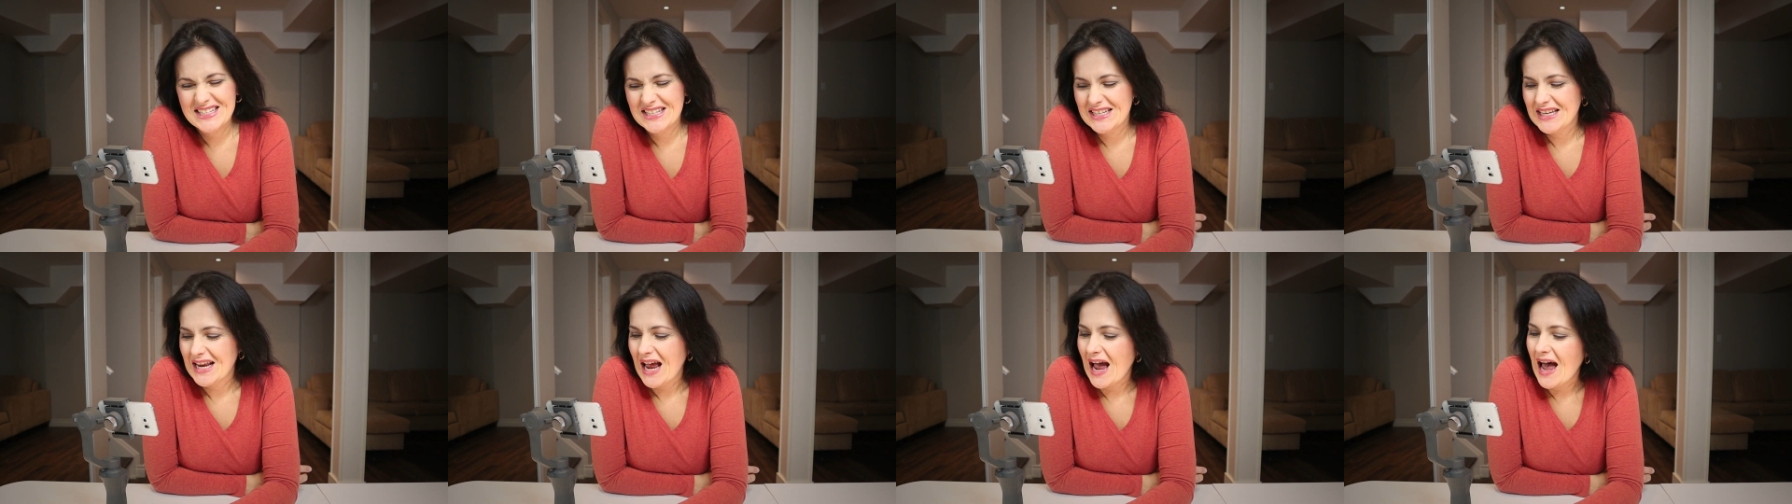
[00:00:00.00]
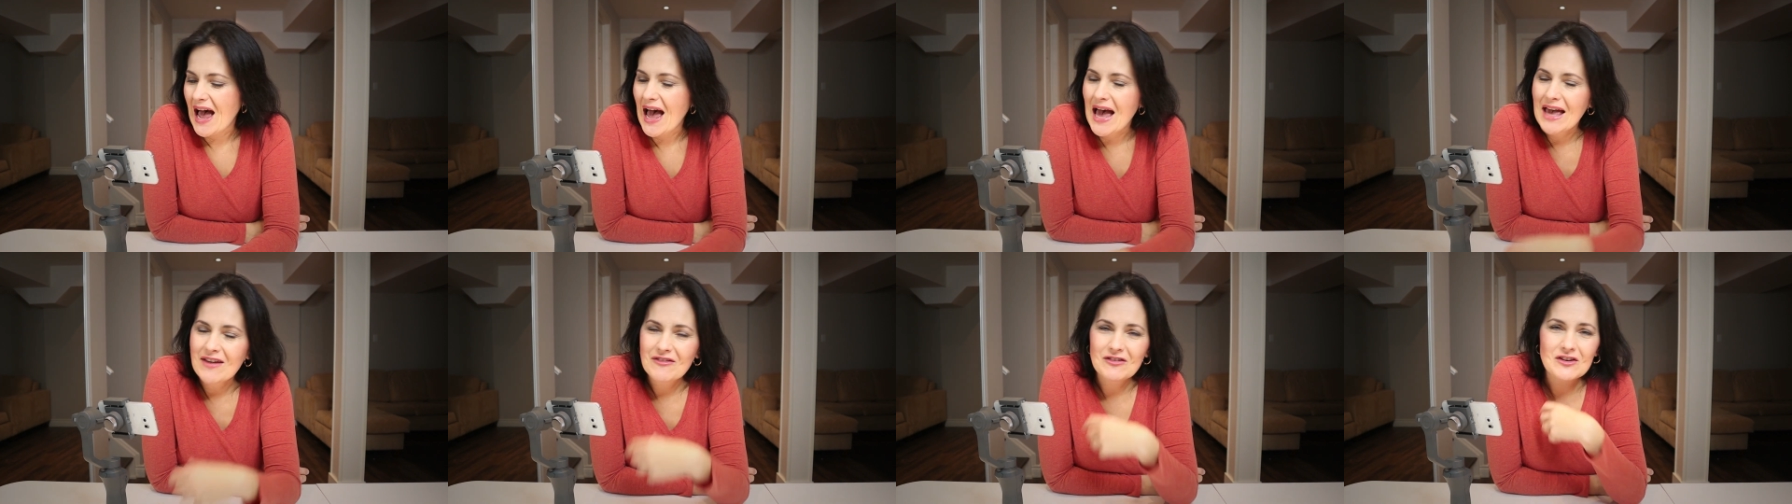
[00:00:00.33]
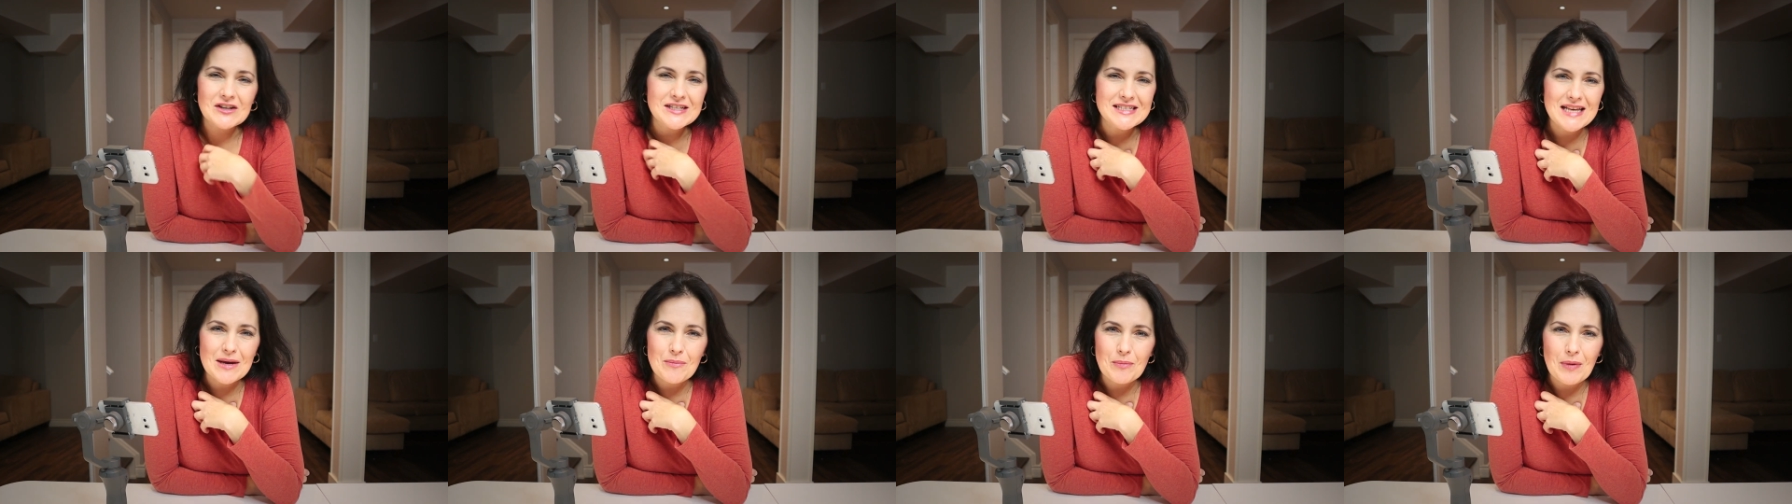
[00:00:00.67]
yeah,
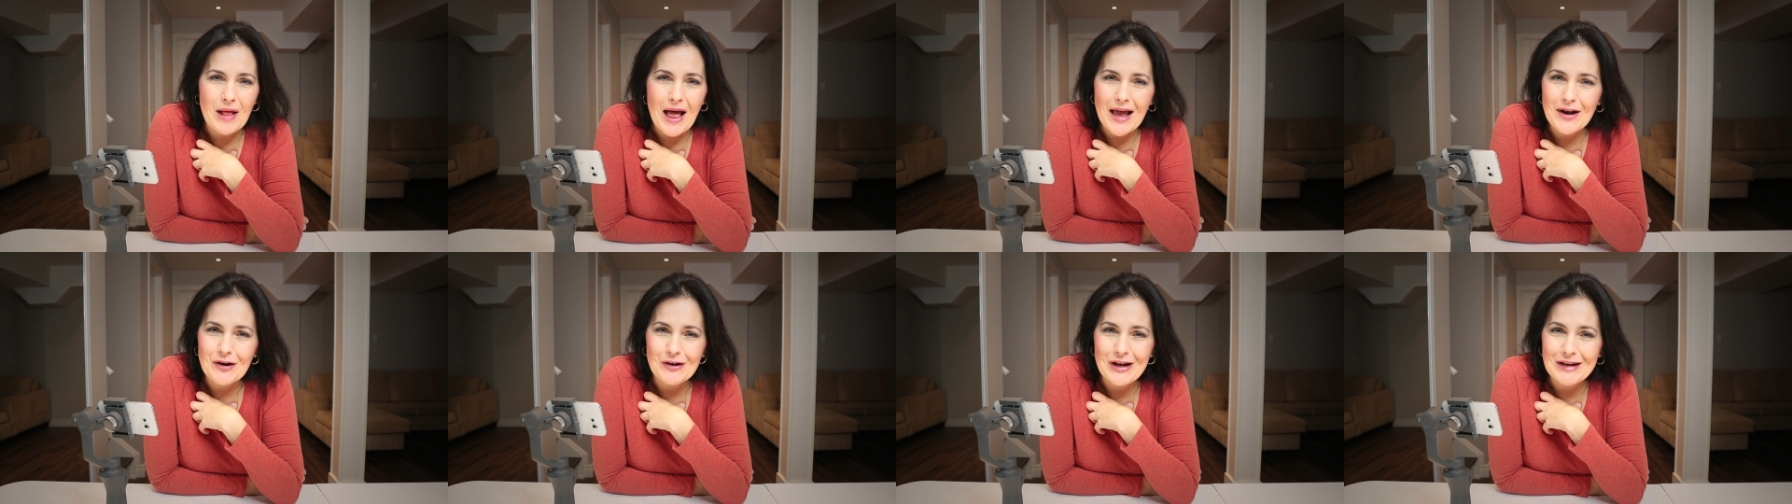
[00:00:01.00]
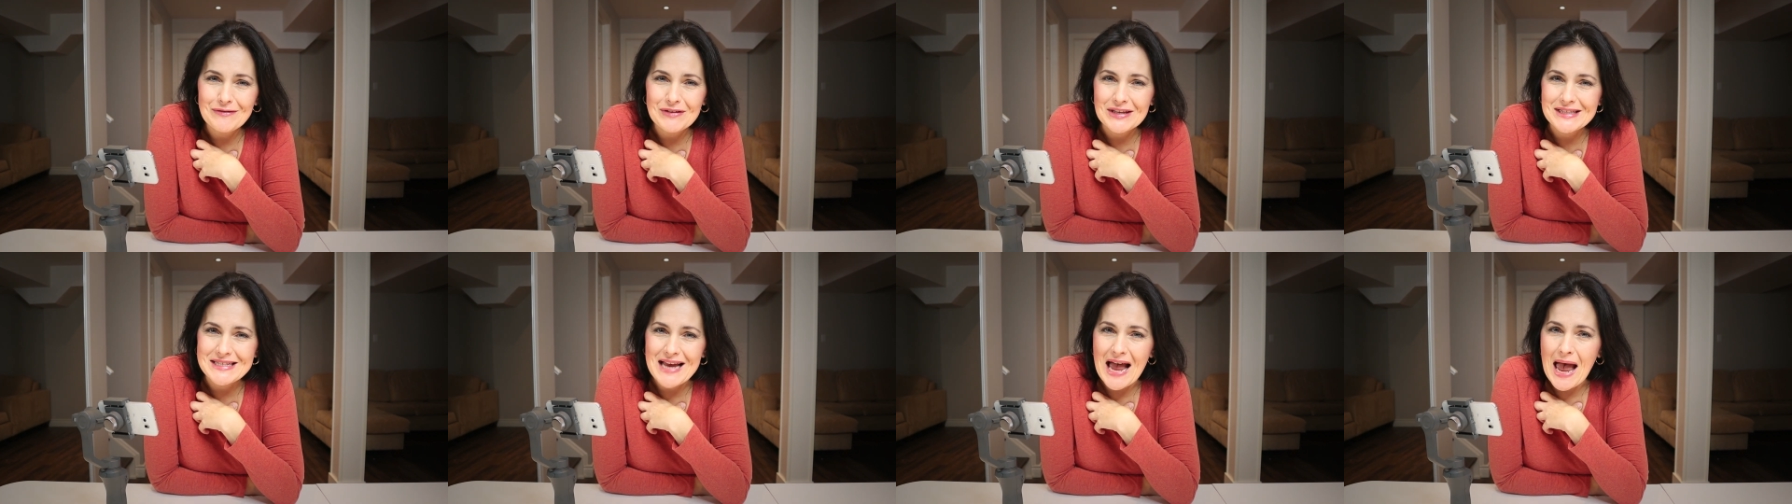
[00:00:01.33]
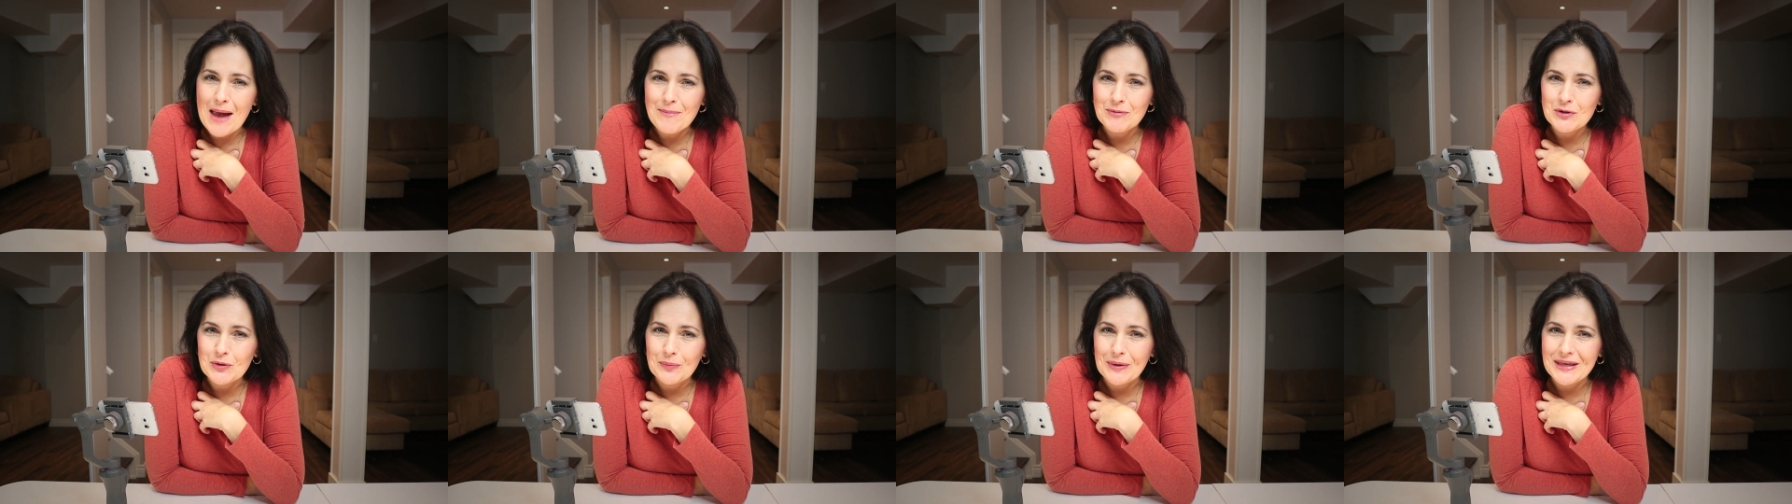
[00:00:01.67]
for example, I don't have the
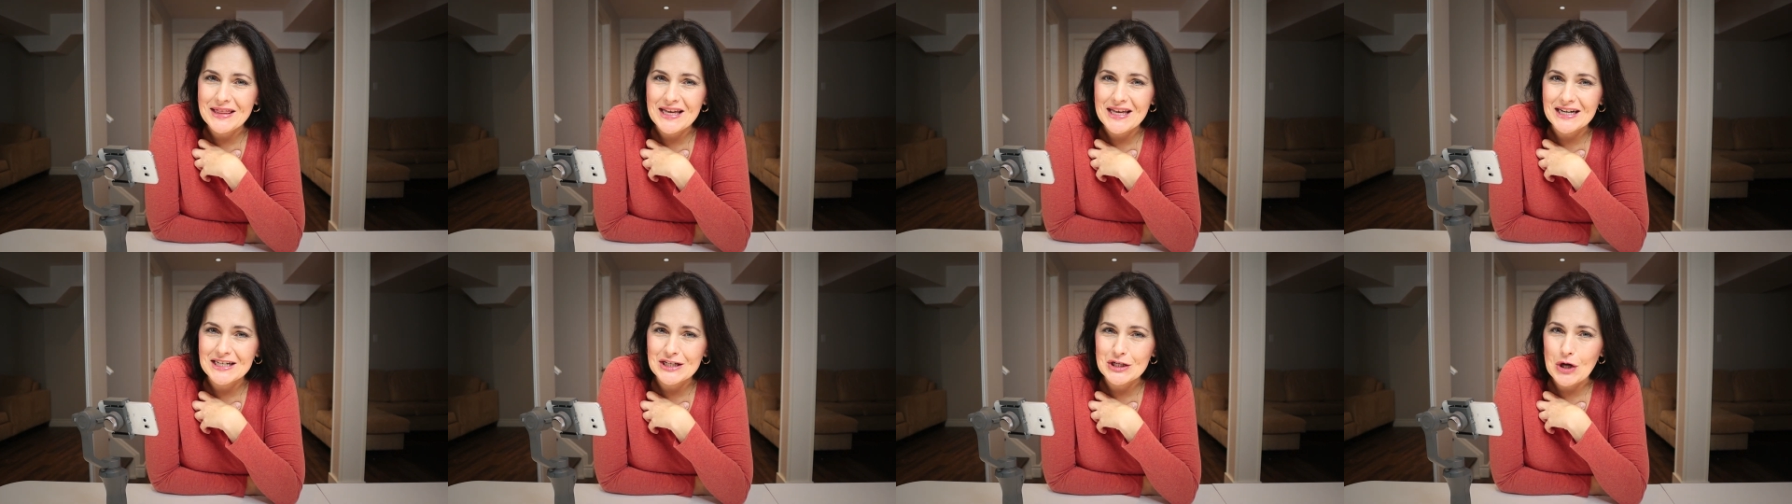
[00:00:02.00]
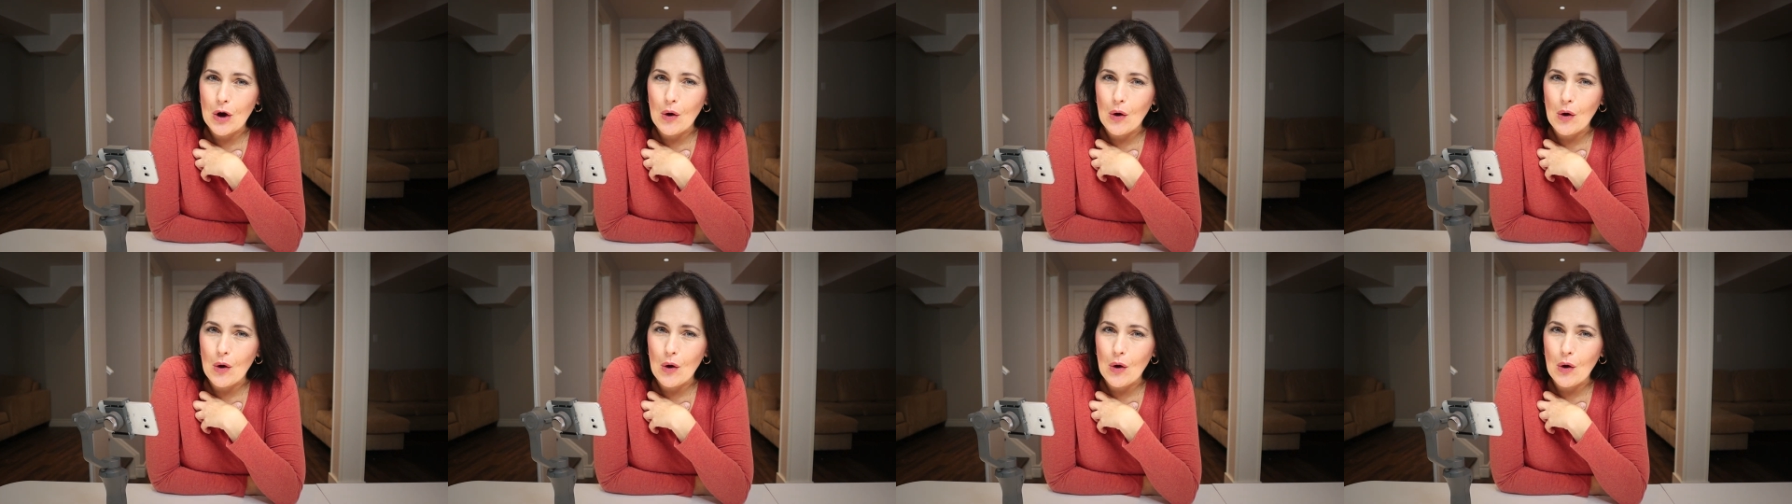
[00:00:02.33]
time to be there